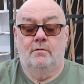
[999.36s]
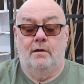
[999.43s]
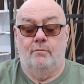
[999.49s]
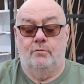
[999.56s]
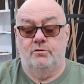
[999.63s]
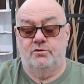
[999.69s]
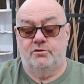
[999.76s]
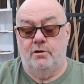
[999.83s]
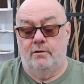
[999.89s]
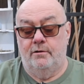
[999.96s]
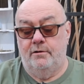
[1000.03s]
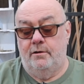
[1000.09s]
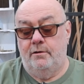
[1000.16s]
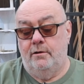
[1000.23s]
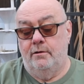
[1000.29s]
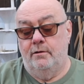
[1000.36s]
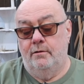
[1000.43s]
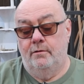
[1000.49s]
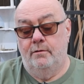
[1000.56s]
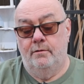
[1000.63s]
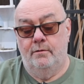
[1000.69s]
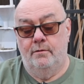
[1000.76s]
That one's started, isn't it?
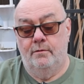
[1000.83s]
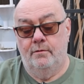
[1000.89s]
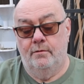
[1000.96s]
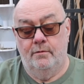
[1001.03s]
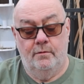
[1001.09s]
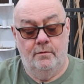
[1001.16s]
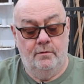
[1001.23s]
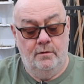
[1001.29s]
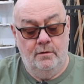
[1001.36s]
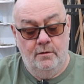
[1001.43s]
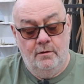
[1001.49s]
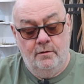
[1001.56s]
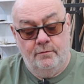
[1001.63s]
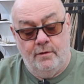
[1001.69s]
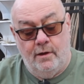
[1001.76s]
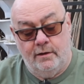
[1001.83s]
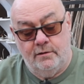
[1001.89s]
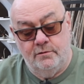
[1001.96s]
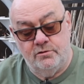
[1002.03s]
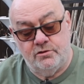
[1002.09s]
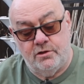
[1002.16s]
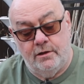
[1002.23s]
That
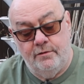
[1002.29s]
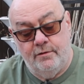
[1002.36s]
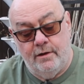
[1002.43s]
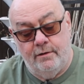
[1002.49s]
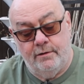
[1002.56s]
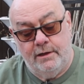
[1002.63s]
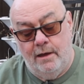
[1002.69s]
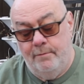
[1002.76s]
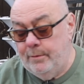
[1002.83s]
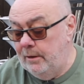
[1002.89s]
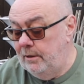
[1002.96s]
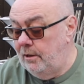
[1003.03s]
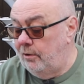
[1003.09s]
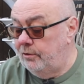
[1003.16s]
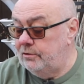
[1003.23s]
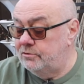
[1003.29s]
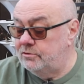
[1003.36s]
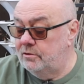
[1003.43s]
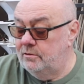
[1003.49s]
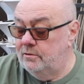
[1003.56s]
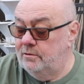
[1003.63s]
can stay there, get a bit of light.